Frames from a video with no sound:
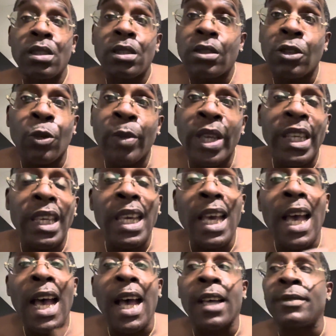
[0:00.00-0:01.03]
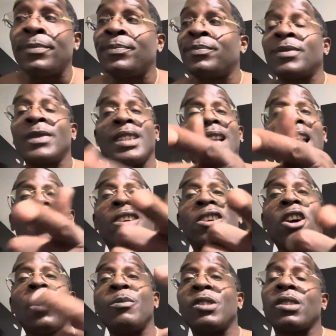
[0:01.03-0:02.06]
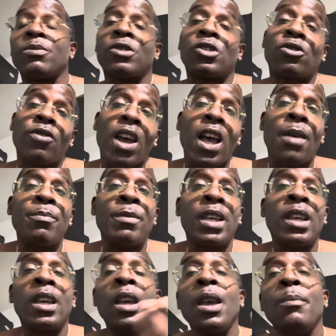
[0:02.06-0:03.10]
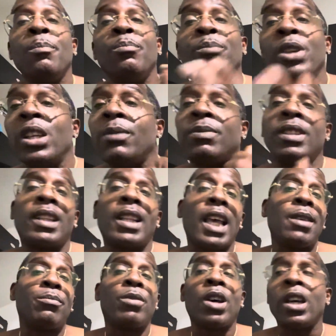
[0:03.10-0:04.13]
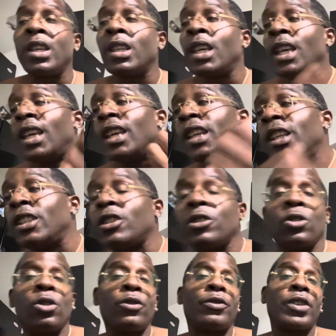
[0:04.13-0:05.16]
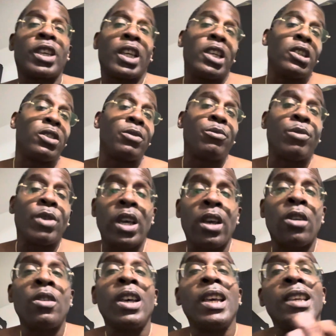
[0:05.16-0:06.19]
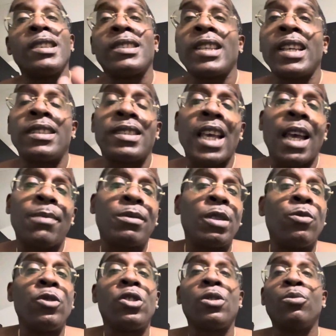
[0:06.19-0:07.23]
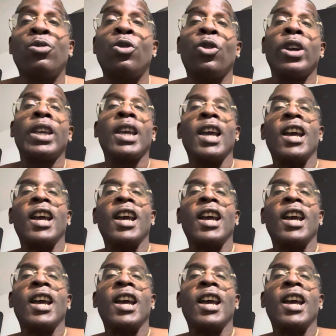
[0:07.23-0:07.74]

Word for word: Don't make it hot. Like, comment, subscribe, man. Beat up the like button, hit the notification bell, and stay tapped in with your boy.